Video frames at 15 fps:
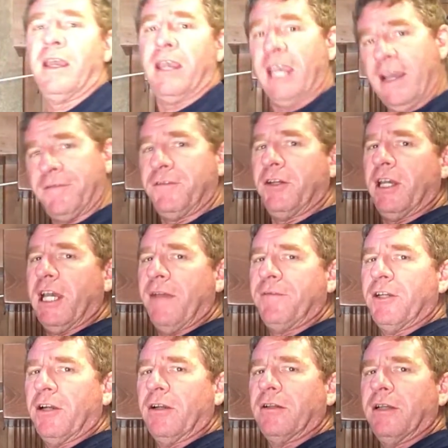After you have
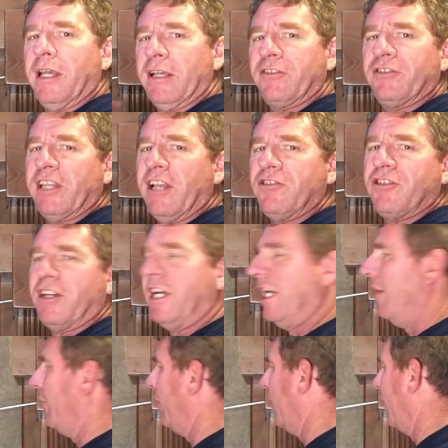your extension and
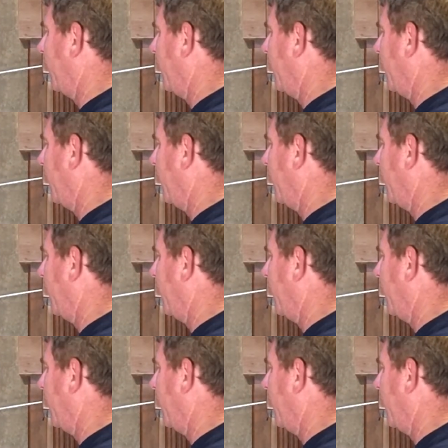everything